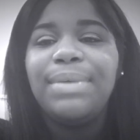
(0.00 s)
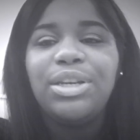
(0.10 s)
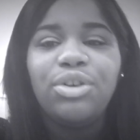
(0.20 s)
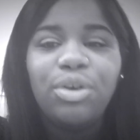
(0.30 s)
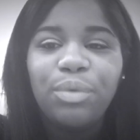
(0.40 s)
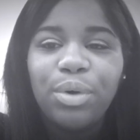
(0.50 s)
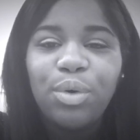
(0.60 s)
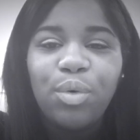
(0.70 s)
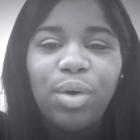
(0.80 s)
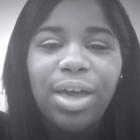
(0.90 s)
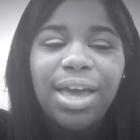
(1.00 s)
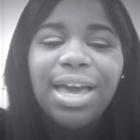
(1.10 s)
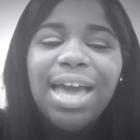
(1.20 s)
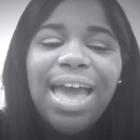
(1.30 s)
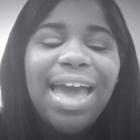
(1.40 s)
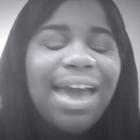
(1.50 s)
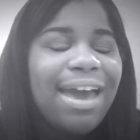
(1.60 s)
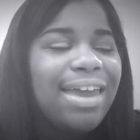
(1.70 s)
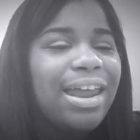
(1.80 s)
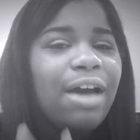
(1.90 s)
me do it real quick,
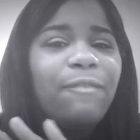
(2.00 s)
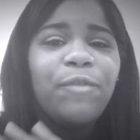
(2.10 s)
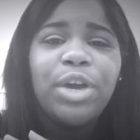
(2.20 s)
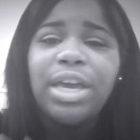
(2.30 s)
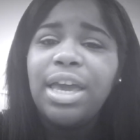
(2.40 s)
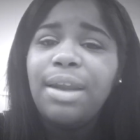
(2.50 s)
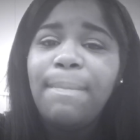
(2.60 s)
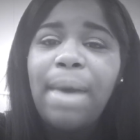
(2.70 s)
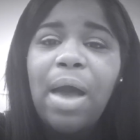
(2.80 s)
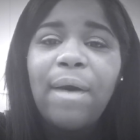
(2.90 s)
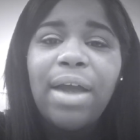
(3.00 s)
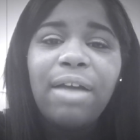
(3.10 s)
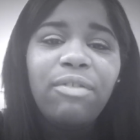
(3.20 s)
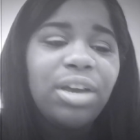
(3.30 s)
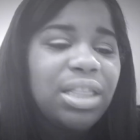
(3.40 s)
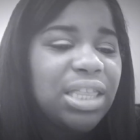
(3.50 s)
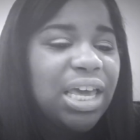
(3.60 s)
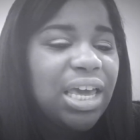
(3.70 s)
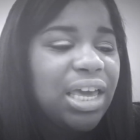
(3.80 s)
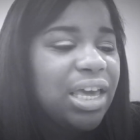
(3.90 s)
and I'll forget about
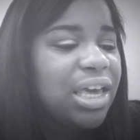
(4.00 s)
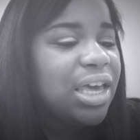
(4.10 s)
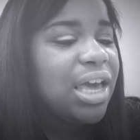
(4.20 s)
everything,